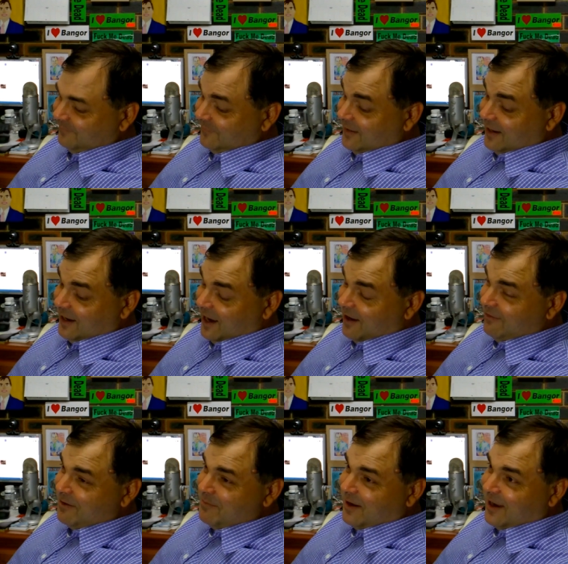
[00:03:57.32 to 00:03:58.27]
an
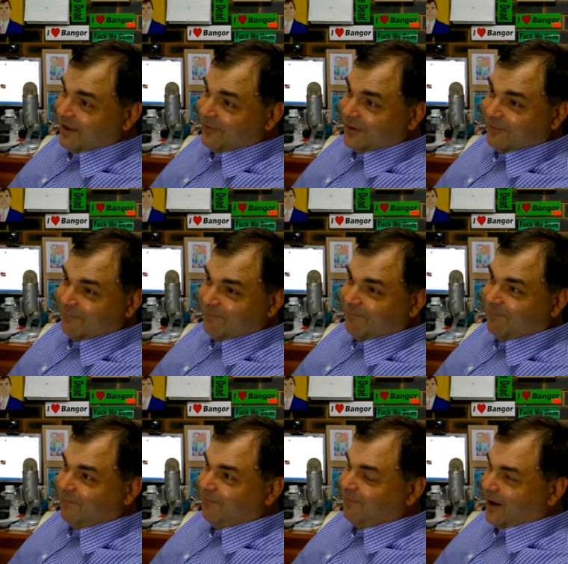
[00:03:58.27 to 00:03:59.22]
RM11,
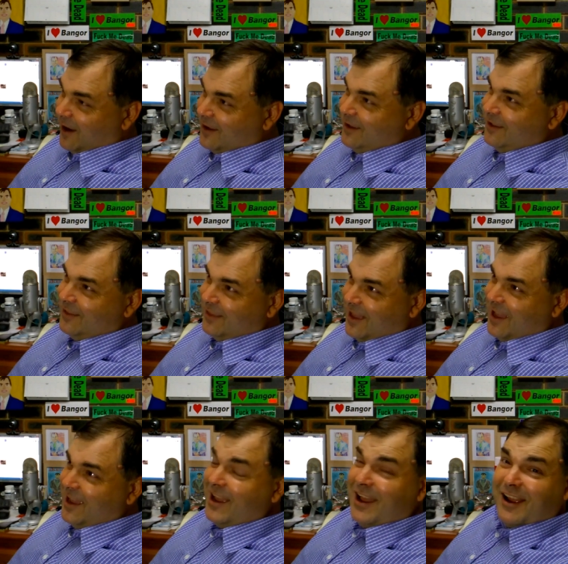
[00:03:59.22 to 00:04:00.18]
fuck.
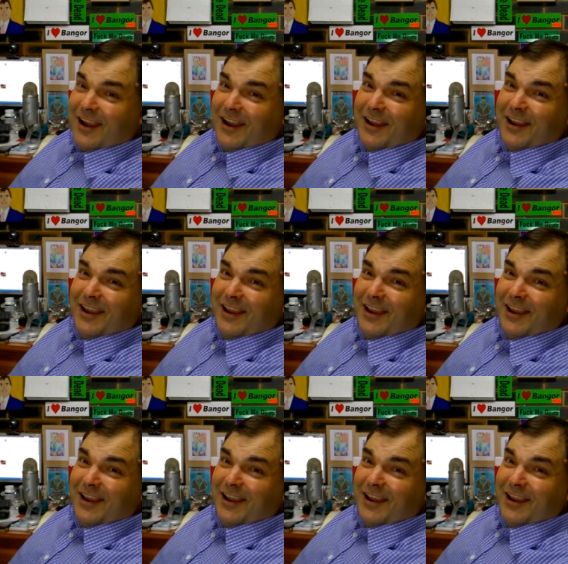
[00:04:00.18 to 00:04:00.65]
They are